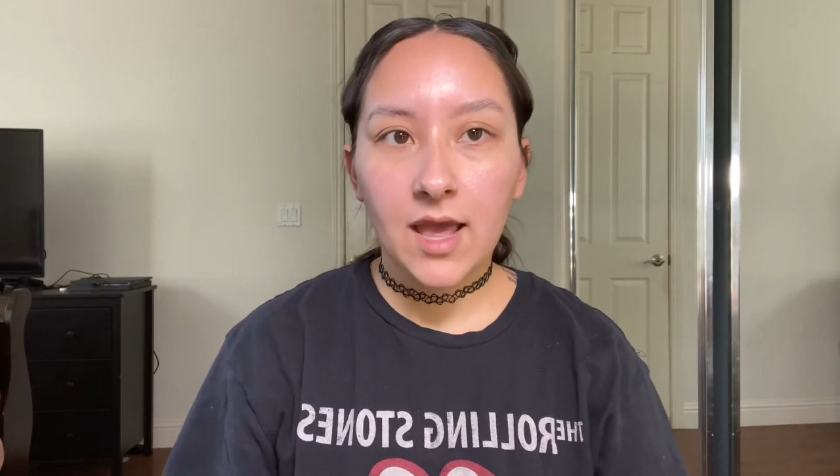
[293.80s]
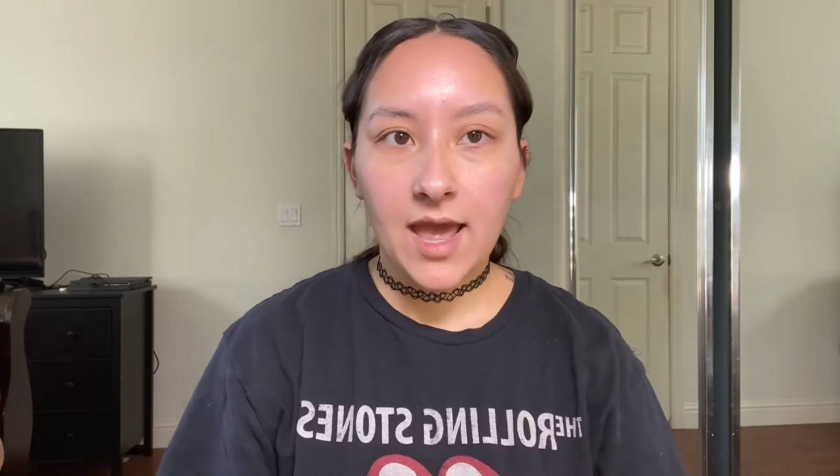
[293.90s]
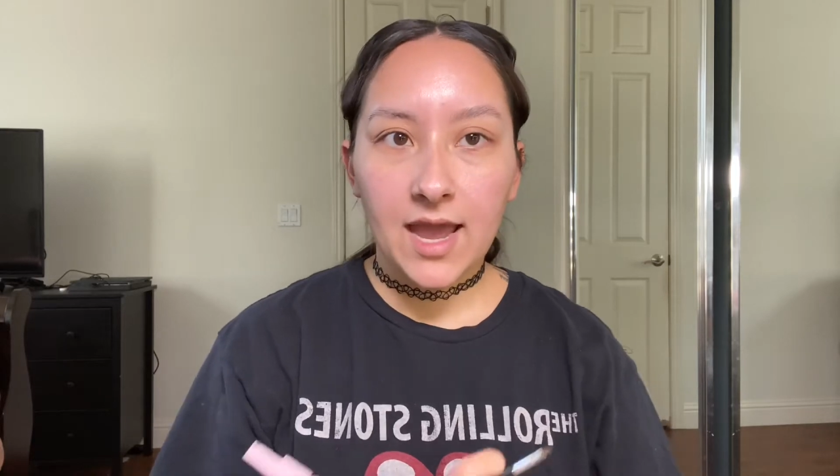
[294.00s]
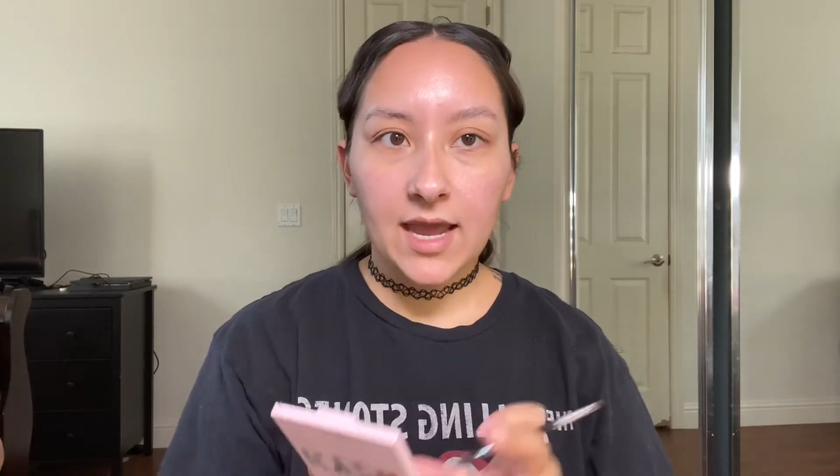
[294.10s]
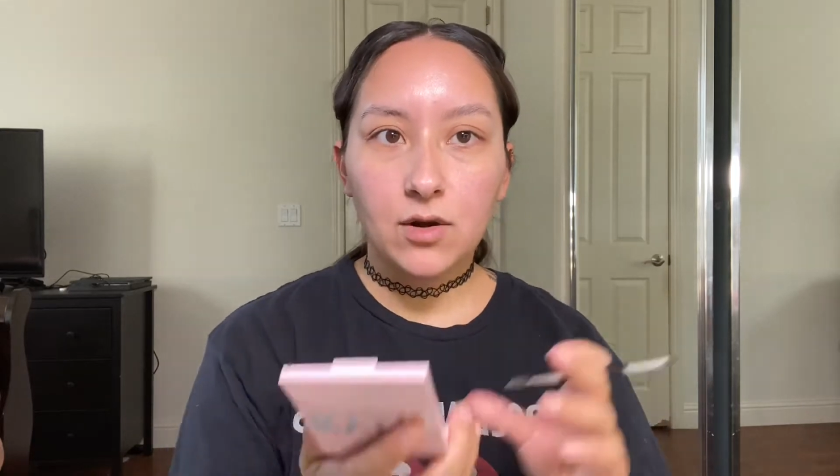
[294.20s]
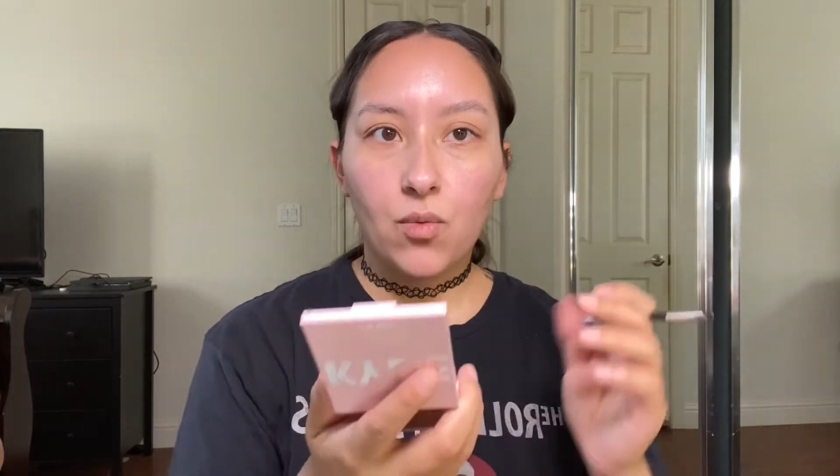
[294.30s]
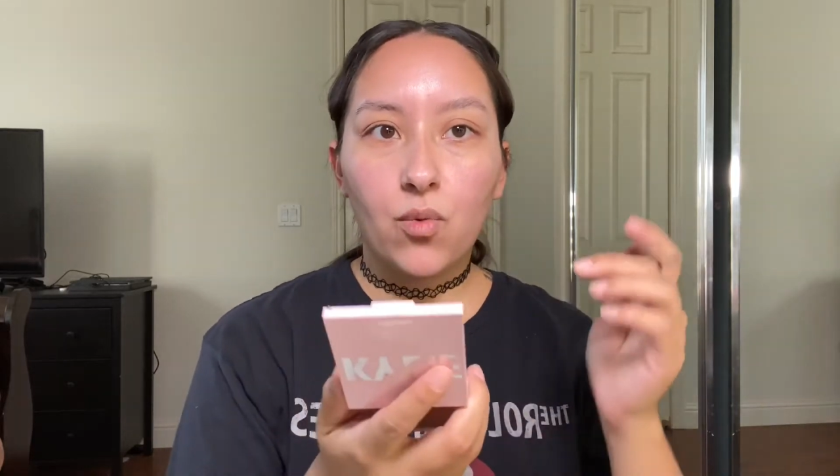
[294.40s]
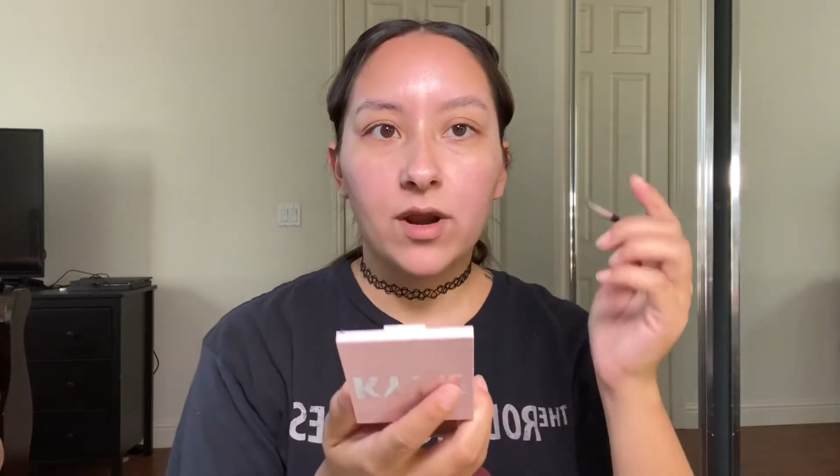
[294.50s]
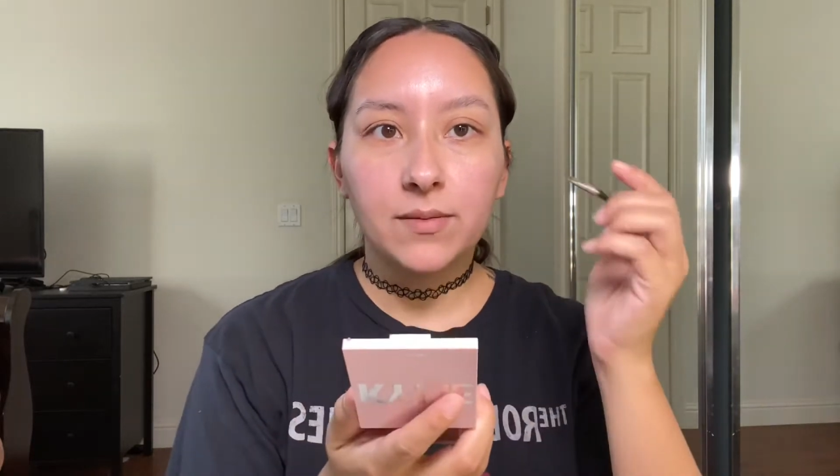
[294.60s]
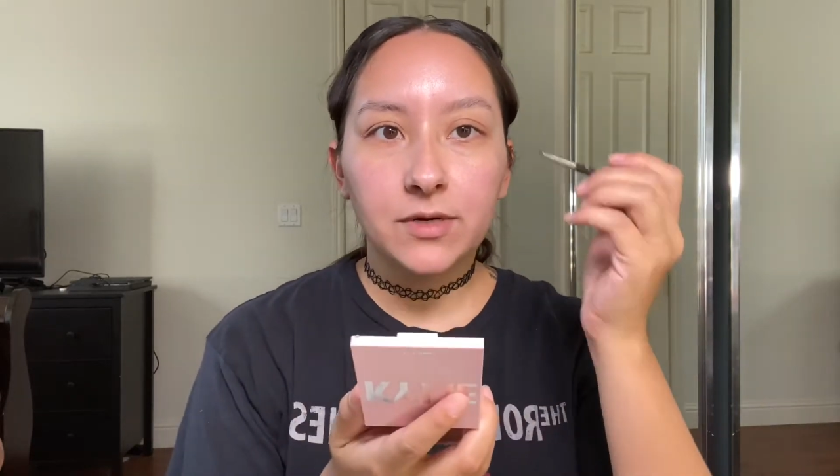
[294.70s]
And
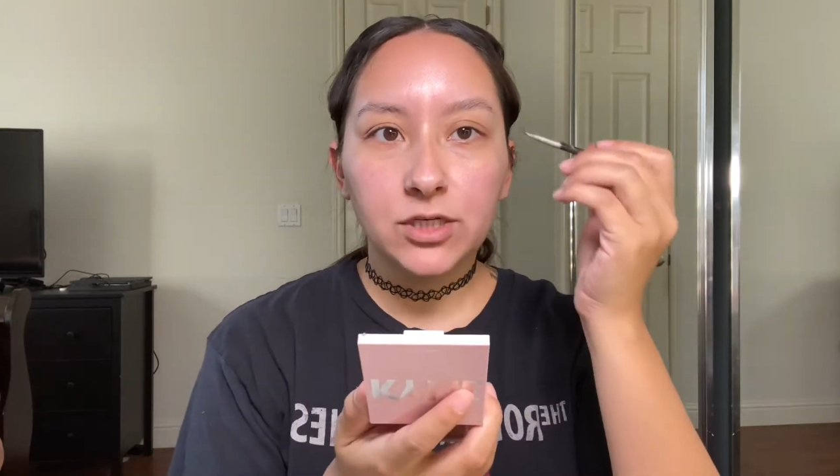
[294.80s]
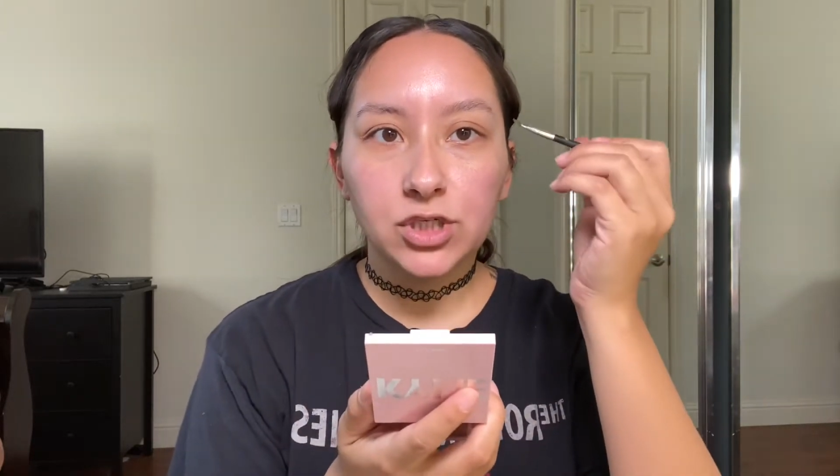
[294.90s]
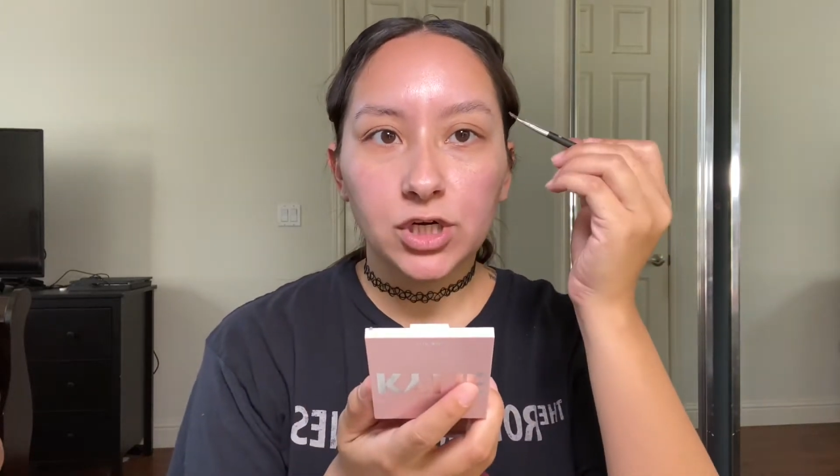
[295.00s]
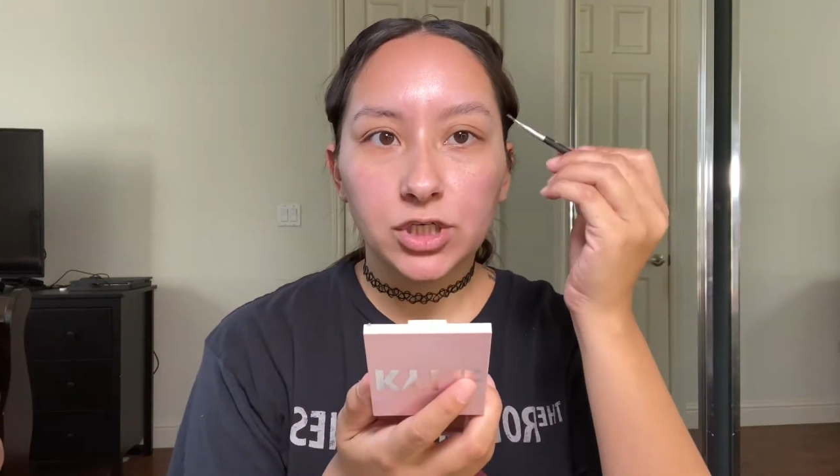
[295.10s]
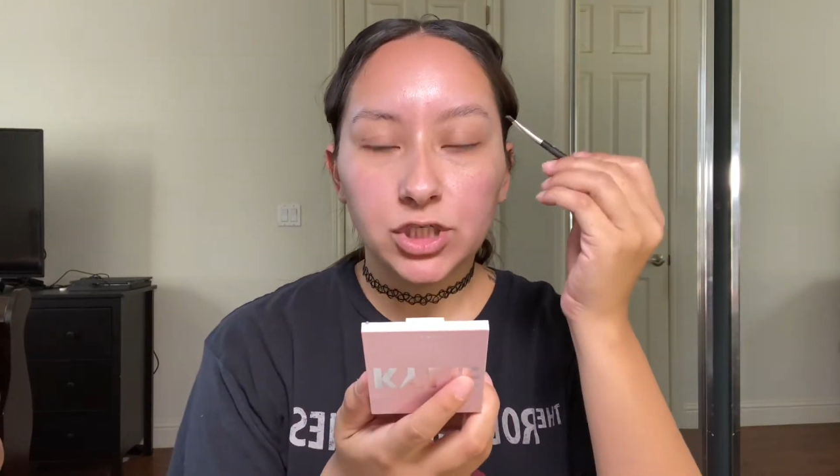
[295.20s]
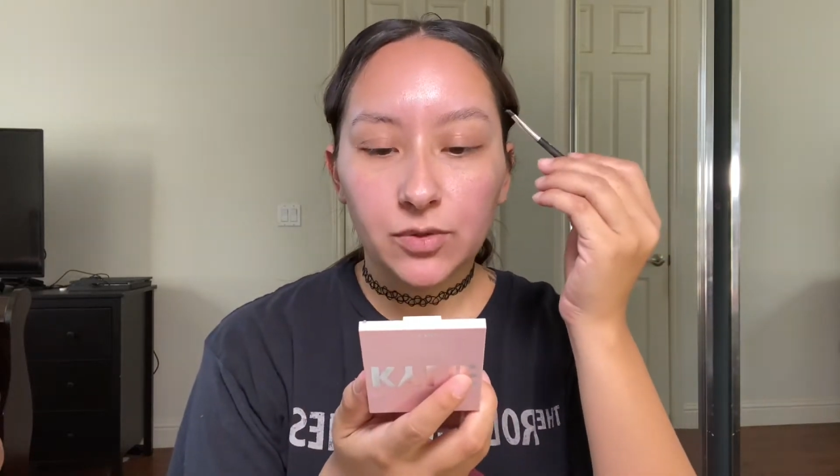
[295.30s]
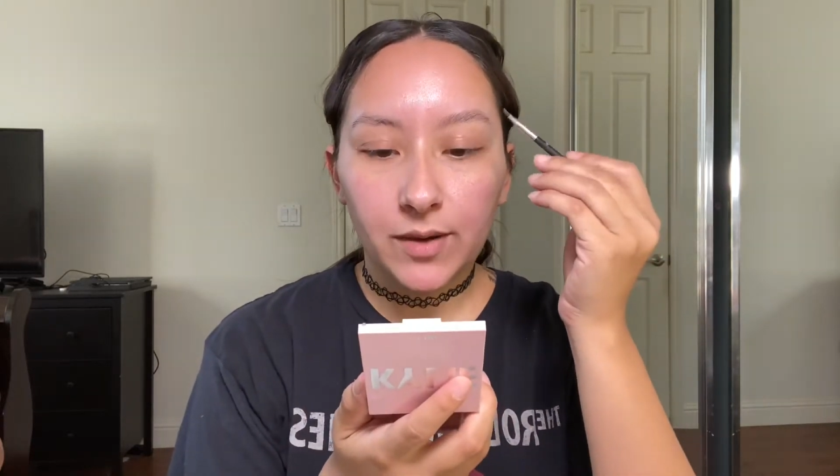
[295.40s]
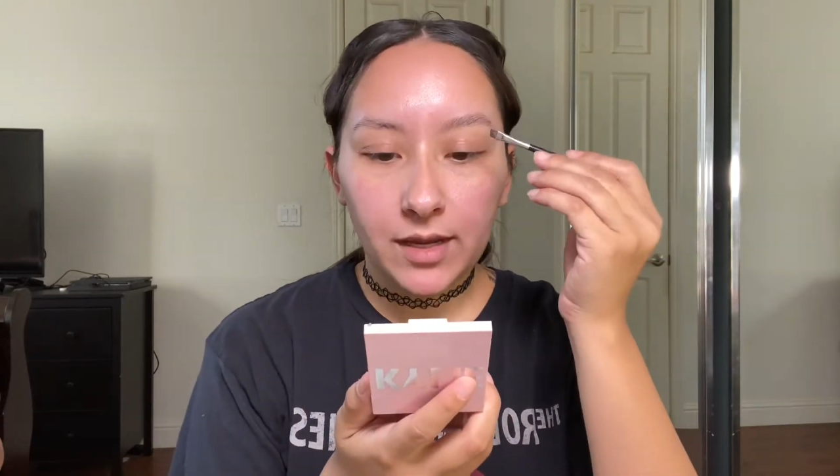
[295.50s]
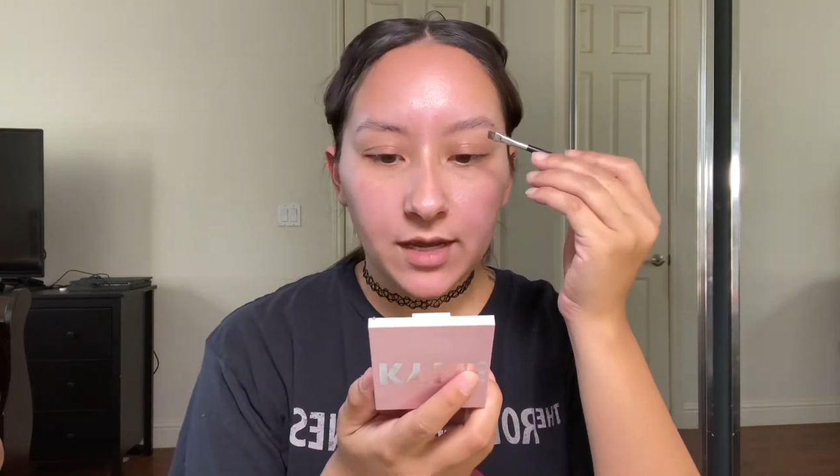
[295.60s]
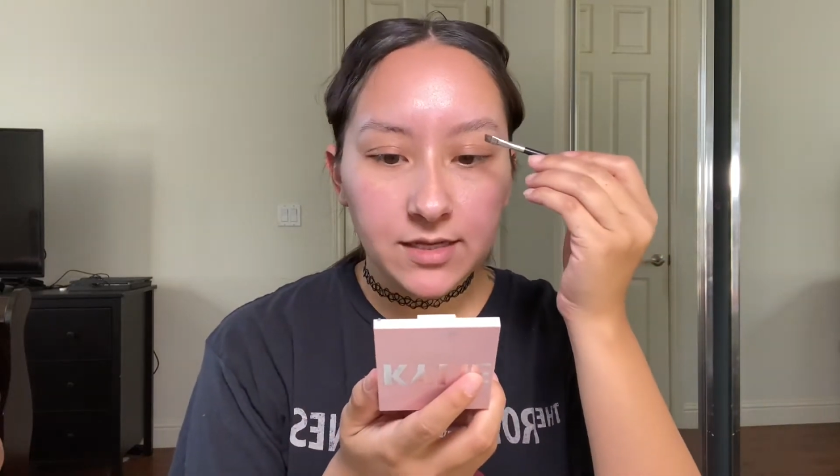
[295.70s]
what I'm gonna start
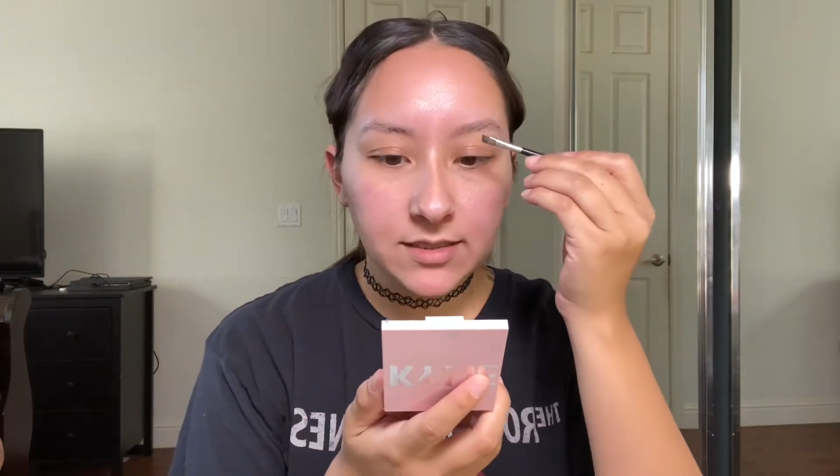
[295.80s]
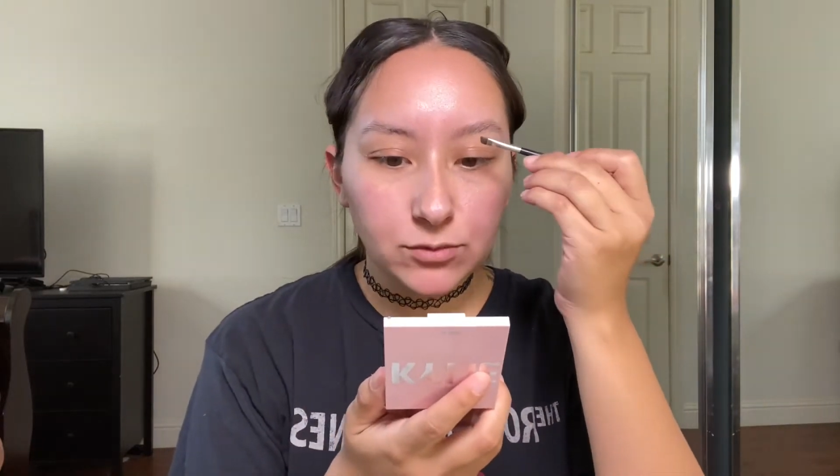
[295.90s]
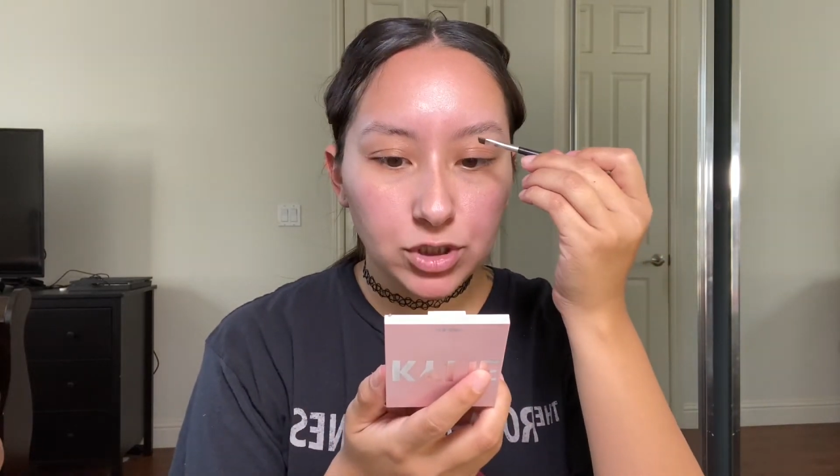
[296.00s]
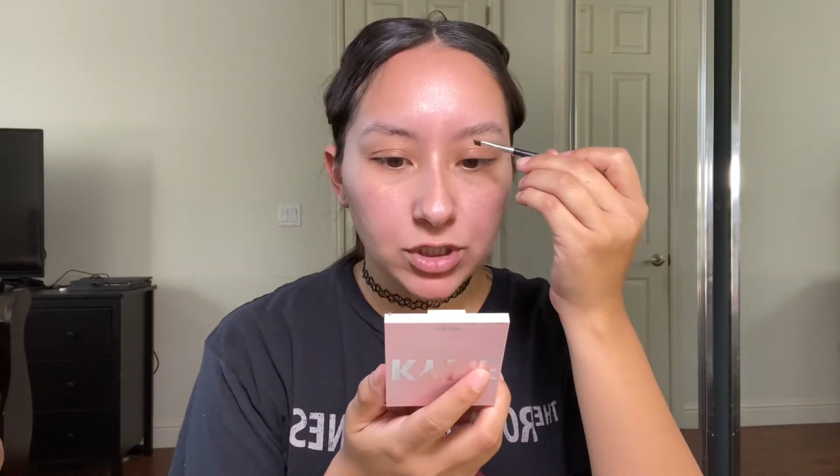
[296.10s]
doing is I'm just